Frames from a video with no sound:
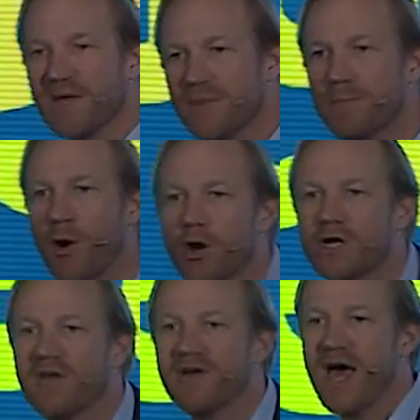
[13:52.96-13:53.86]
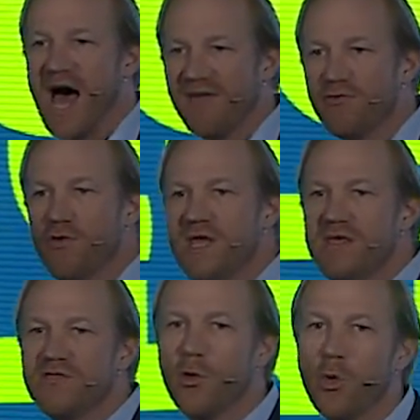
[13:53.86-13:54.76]
I've been part of have
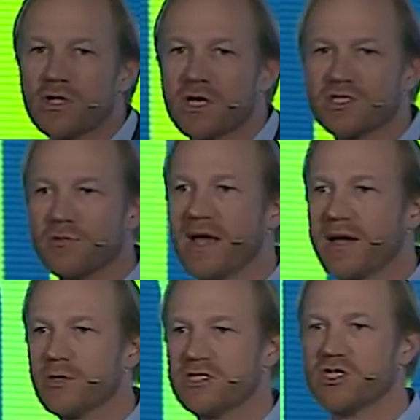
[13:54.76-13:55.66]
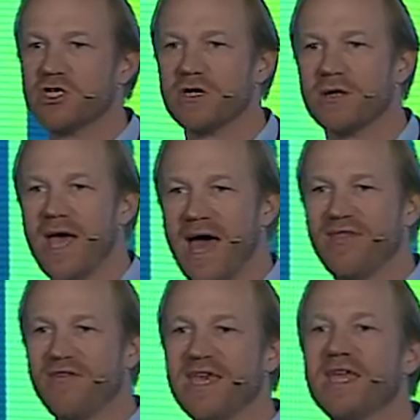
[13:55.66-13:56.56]
rethought customer acquisition, and
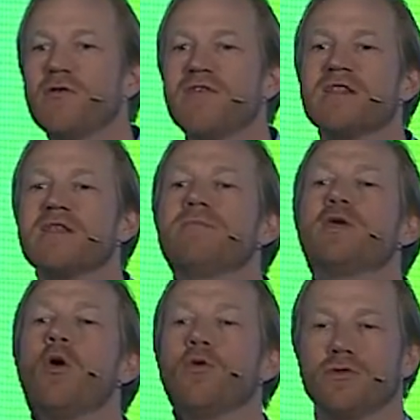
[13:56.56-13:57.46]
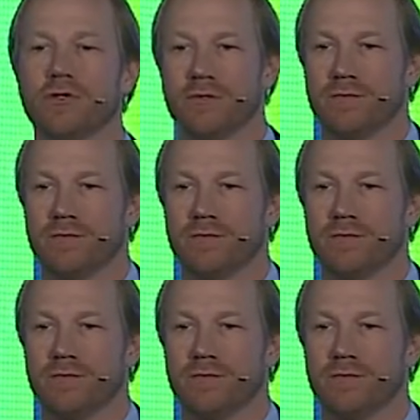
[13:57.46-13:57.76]
they've innovated beyond.